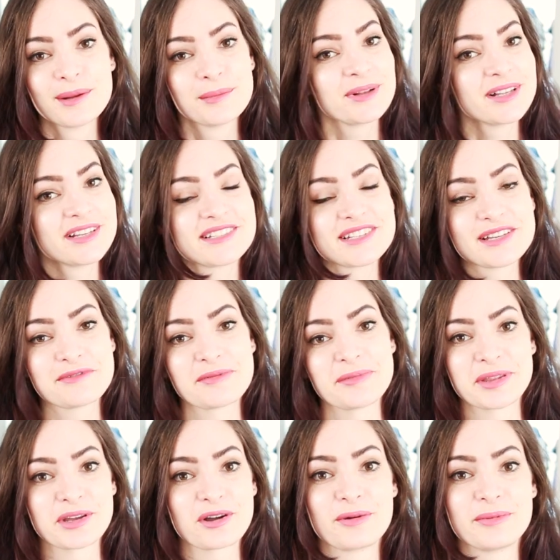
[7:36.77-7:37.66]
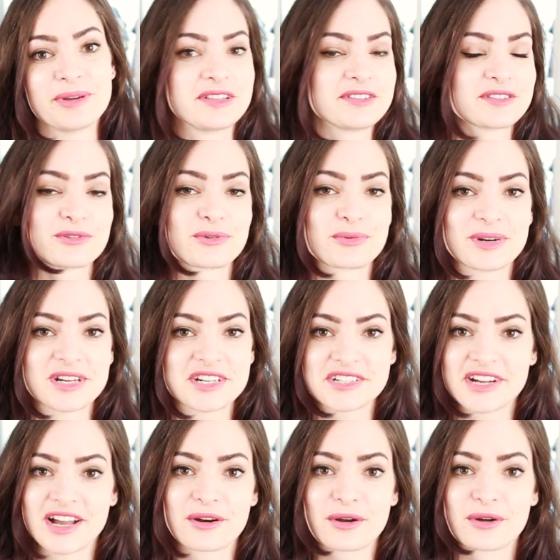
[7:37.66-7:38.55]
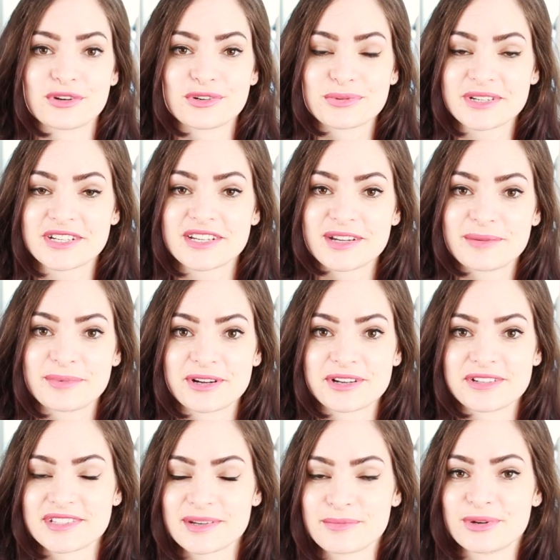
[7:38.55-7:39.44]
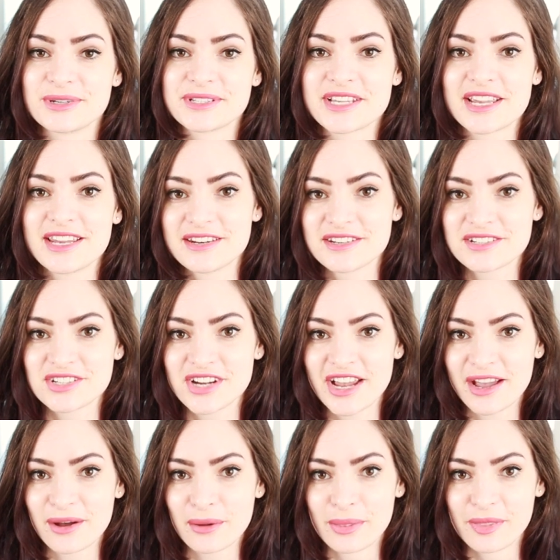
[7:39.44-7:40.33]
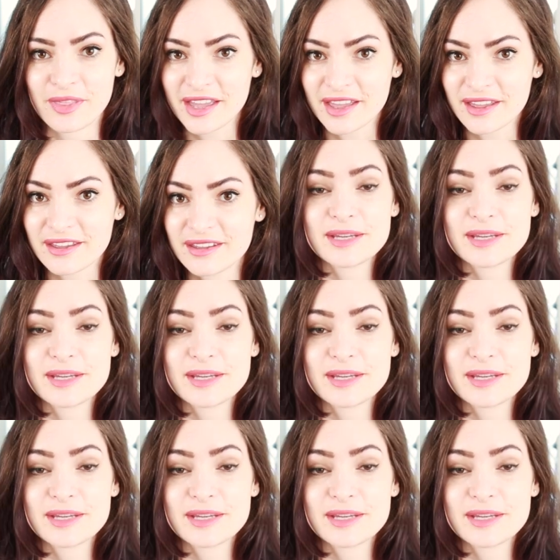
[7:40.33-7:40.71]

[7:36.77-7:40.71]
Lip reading: please leave them in the comments or reach out on Twitter, because I'm always keen to chat on there.